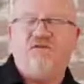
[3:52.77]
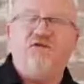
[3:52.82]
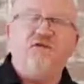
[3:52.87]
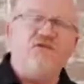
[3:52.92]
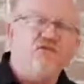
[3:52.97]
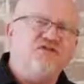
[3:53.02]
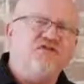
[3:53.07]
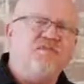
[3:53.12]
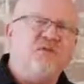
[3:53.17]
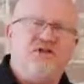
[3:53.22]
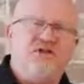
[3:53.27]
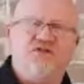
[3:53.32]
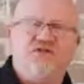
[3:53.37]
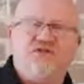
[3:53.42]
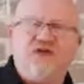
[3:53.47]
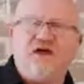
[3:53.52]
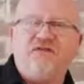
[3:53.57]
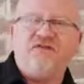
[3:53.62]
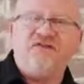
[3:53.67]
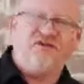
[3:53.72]
There were some others
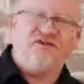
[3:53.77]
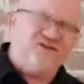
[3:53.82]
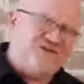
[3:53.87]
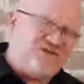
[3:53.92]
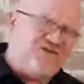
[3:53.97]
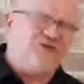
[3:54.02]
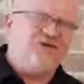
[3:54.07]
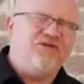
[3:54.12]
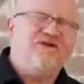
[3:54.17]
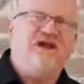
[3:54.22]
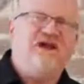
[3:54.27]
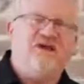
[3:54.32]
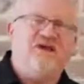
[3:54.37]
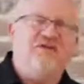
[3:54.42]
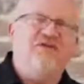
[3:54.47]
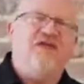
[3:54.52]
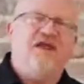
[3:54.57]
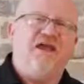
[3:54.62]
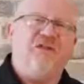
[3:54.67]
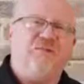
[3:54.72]
out there, but they're really not on
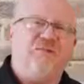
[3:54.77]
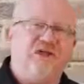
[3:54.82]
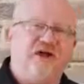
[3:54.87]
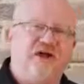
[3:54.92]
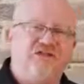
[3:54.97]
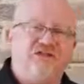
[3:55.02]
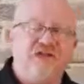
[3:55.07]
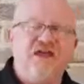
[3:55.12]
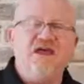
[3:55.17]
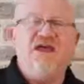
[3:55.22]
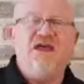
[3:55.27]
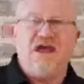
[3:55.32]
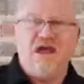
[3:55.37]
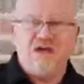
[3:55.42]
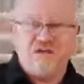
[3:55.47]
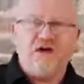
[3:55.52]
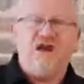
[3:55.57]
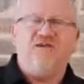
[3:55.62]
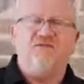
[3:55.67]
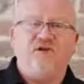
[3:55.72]
the A+, and
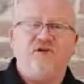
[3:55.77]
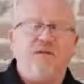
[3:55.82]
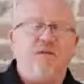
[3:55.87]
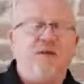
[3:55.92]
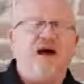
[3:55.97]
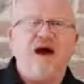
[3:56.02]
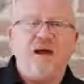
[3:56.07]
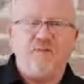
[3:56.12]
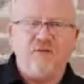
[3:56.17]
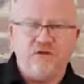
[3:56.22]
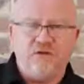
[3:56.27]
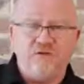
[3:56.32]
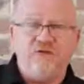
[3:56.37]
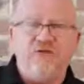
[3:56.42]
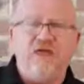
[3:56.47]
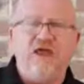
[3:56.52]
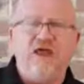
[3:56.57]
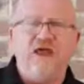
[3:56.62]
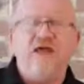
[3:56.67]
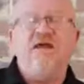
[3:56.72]
they're not very popular
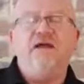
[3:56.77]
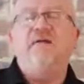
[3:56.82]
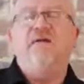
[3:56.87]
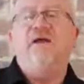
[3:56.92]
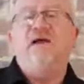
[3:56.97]
today.